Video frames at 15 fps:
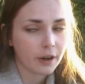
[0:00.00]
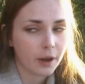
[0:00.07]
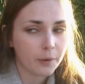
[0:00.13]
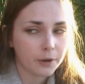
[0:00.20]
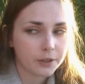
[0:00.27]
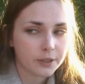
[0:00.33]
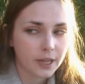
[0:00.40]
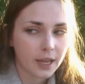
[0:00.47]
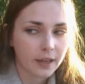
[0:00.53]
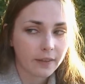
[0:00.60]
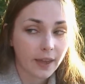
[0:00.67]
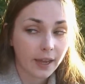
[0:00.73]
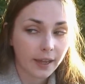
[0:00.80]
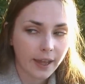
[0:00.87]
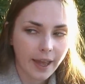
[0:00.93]
and I were staying in
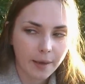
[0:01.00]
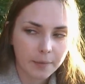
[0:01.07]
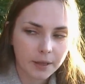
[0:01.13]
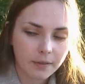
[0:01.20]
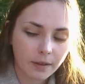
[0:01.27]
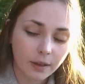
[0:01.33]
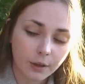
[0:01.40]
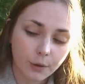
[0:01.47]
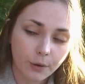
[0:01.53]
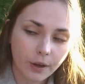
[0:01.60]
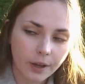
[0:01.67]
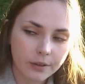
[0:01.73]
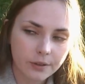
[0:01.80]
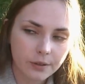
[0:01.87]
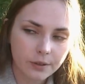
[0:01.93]
that cabin that you
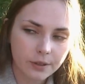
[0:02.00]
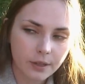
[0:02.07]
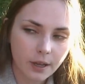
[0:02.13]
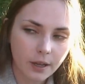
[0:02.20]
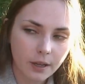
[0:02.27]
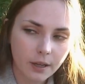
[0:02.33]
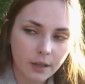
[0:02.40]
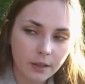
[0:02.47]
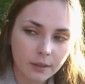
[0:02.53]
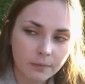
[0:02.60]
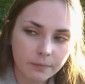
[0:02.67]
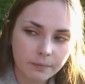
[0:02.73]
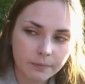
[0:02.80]
guys are staying in